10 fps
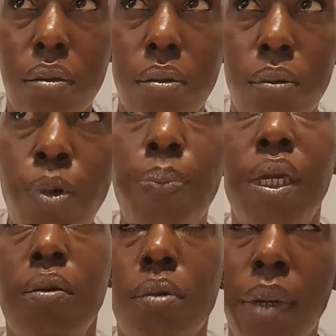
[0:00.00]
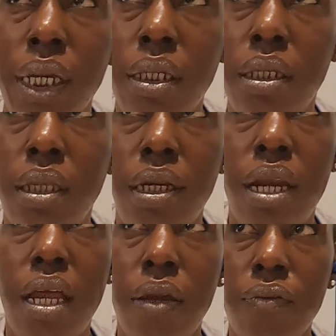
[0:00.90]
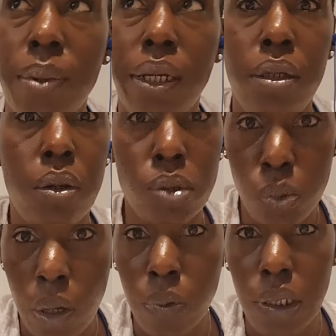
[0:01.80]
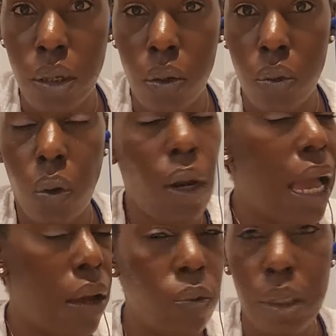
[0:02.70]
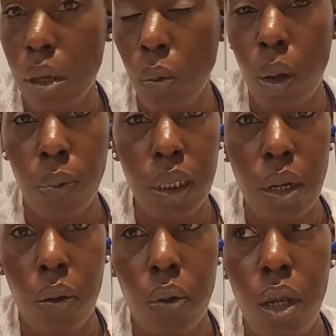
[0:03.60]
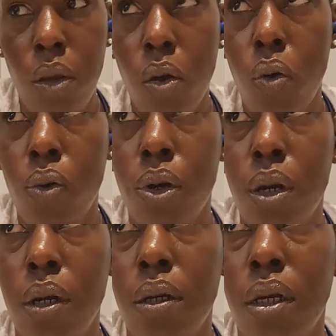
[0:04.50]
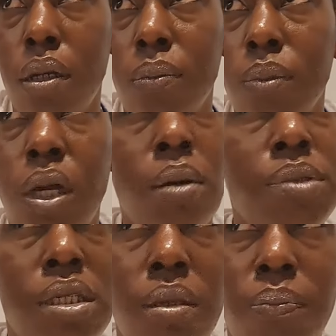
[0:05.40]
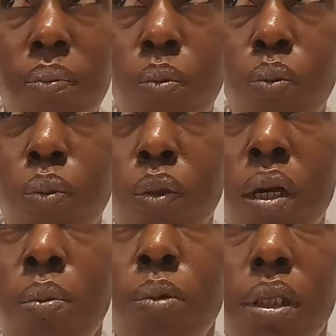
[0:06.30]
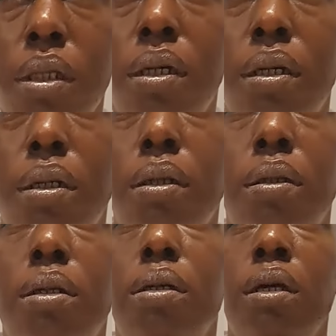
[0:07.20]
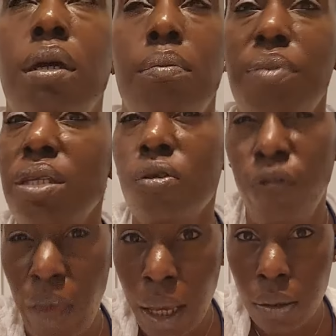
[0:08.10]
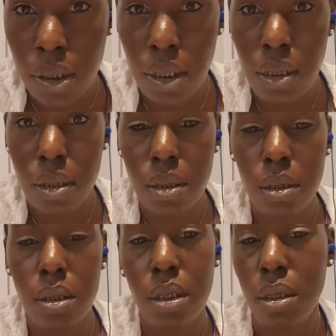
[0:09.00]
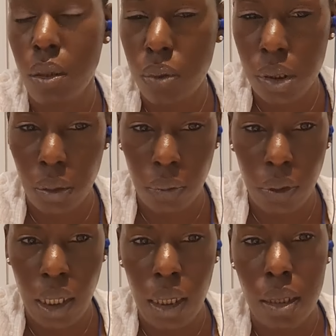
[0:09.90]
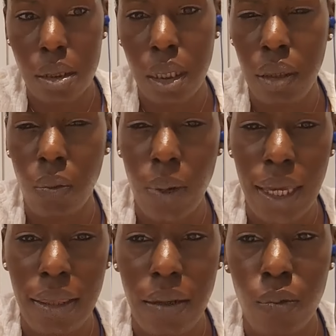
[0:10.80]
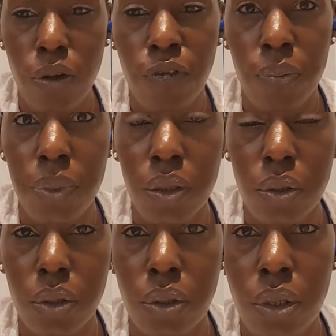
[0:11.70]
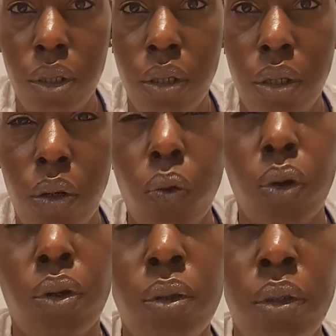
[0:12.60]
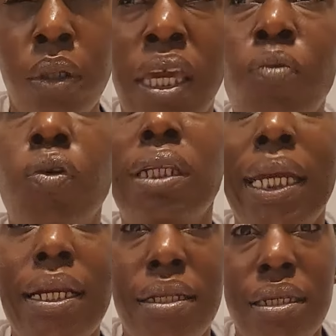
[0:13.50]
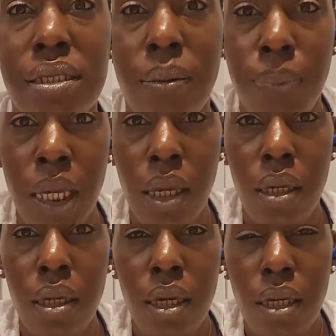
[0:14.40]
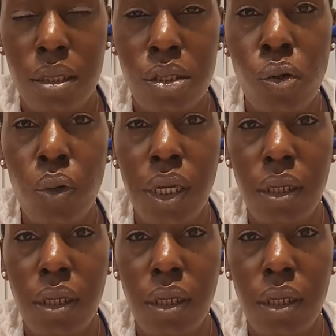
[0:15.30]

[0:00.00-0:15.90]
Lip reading: we're being reminded that not everybody knows what we know or how we know what we know, or come with mental faculties to know certain things in the way that we're familiar or can relate it to something. So